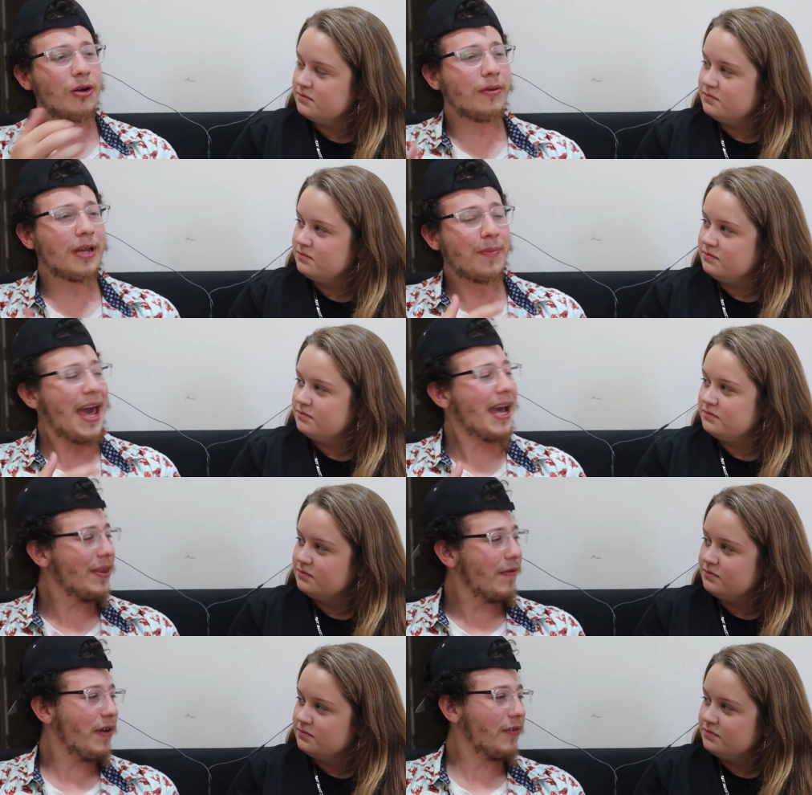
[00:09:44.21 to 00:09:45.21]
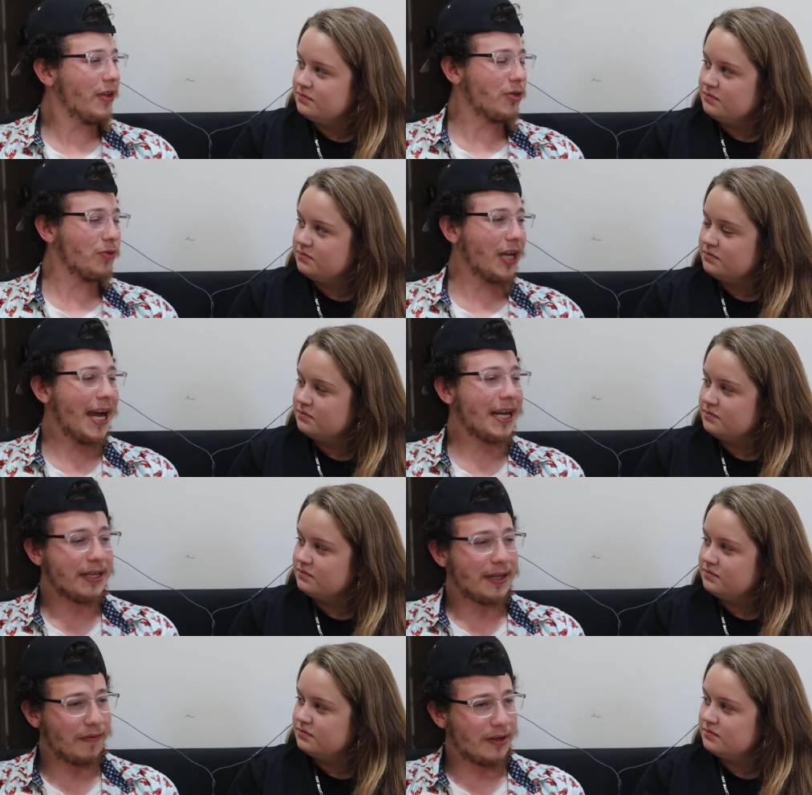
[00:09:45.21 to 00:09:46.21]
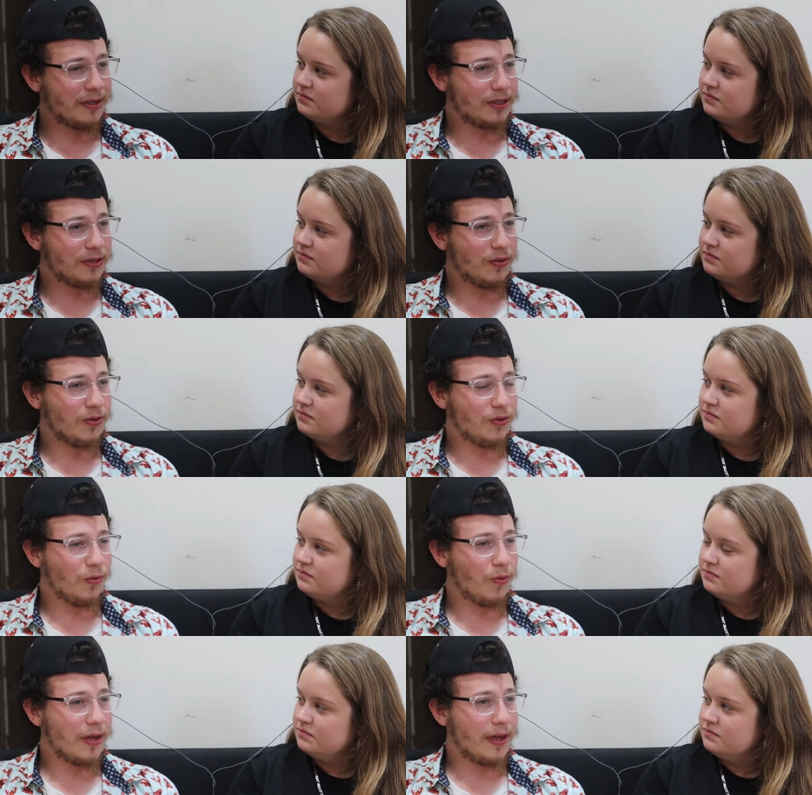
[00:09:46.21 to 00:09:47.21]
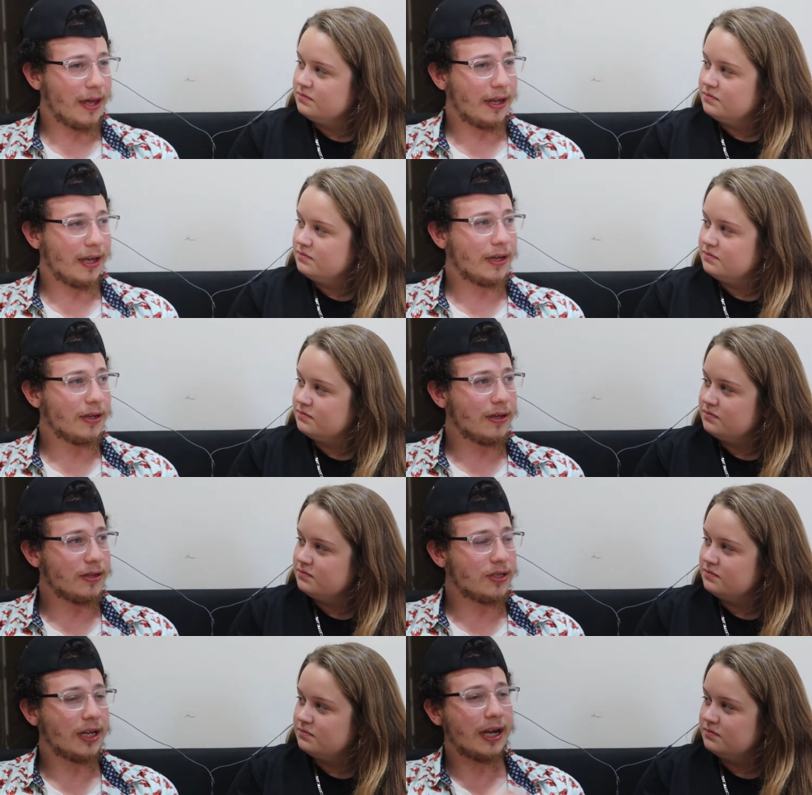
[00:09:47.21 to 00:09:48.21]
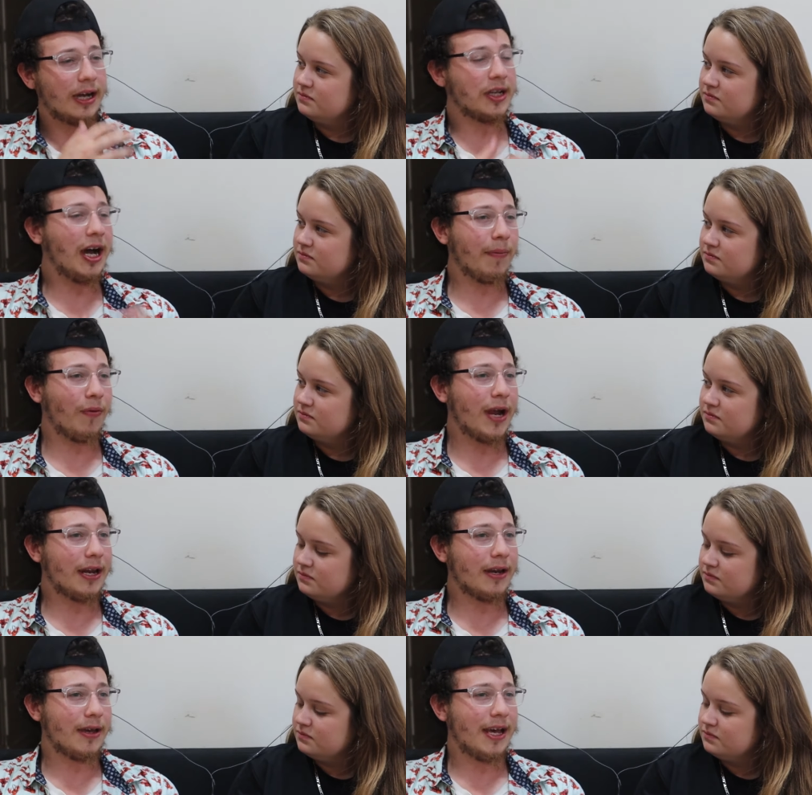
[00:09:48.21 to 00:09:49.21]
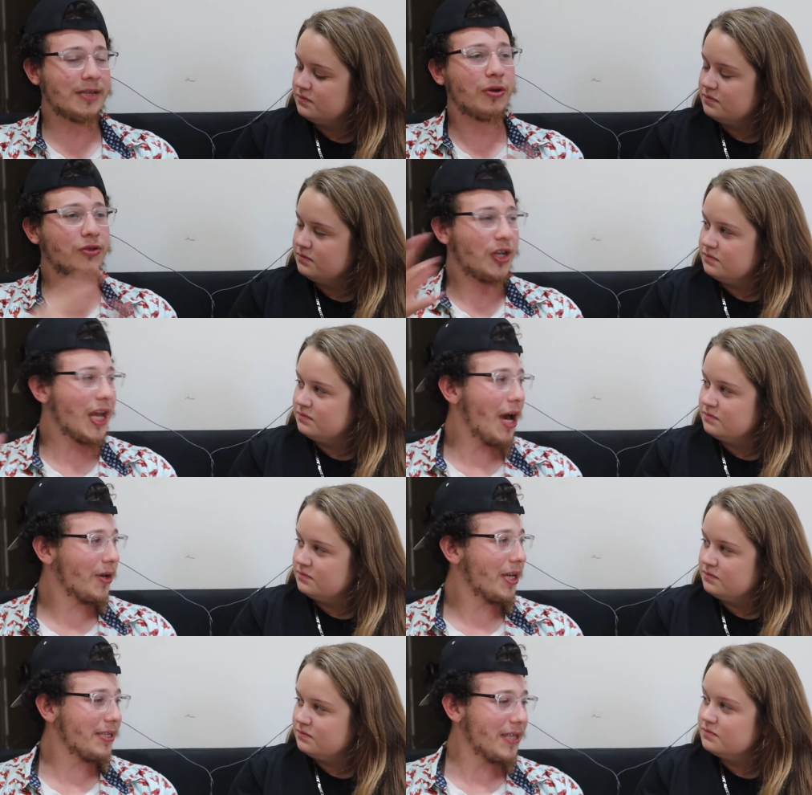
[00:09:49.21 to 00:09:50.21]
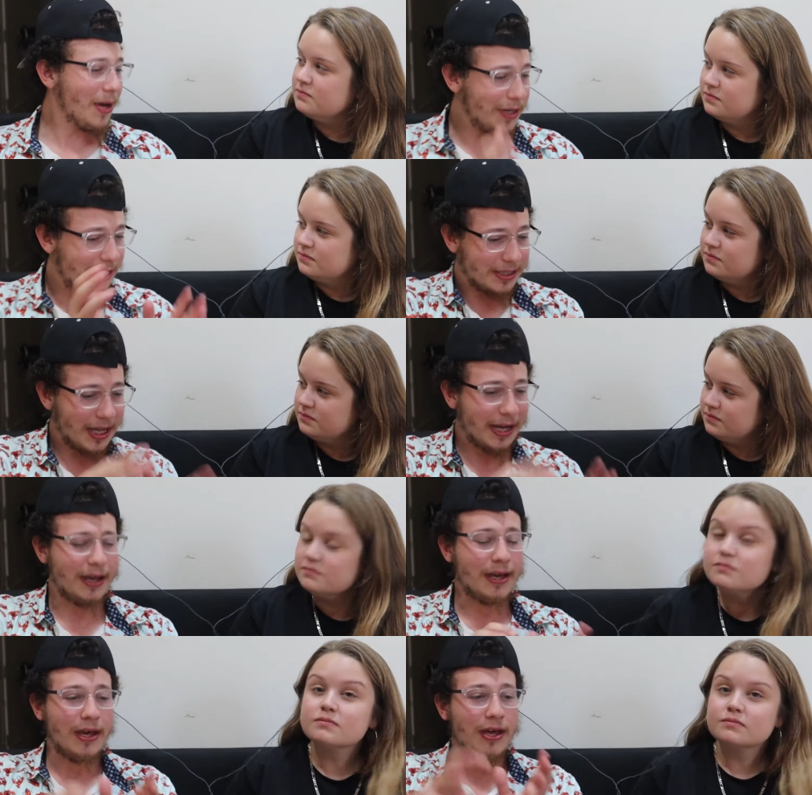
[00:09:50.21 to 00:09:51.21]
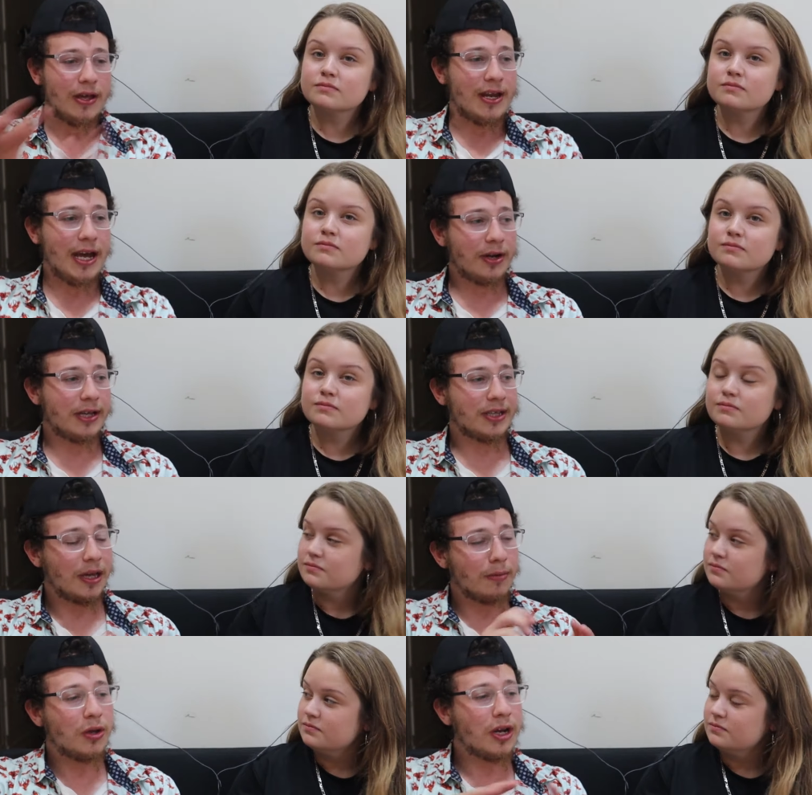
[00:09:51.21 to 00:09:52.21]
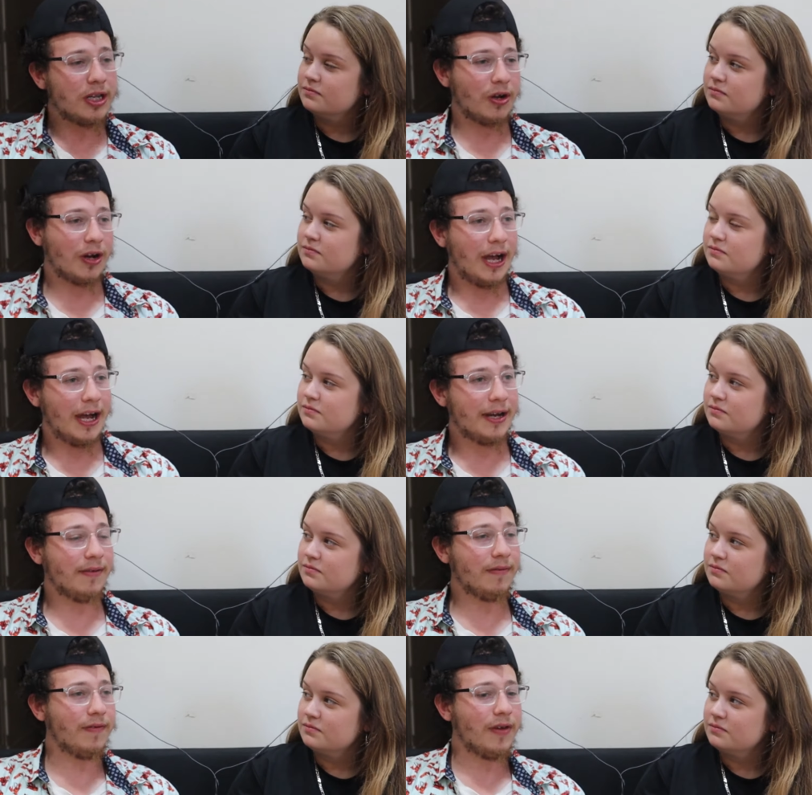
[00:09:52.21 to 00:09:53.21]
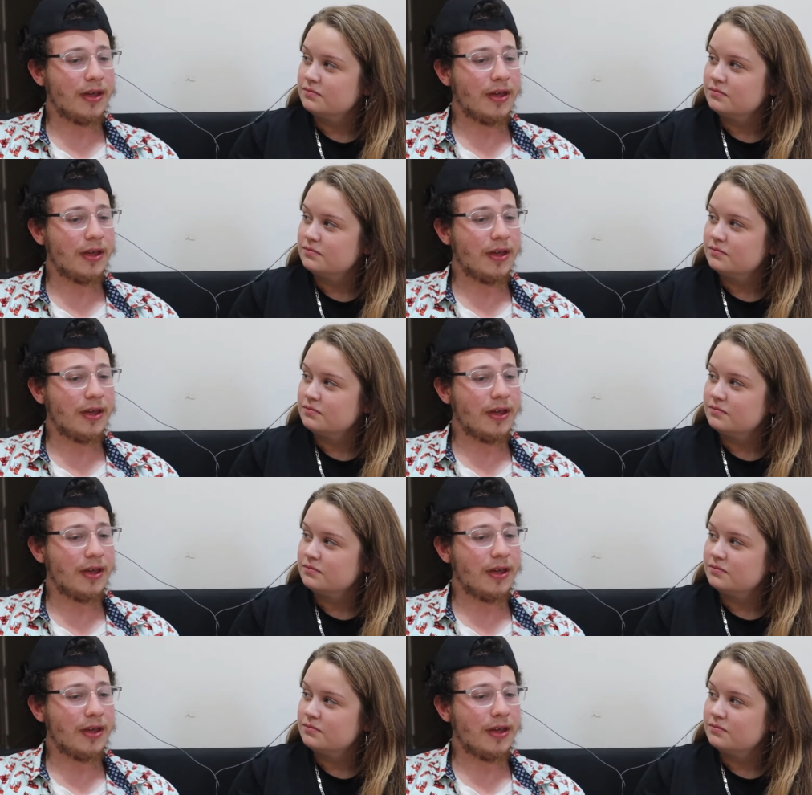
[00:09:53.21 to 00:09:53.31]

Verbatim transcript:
Speaker 1: know, like back in the 50s, it was kind of different the way that like synagogues operated as opposed to nowadays. Nowadays, like nowadays, like communities are kind of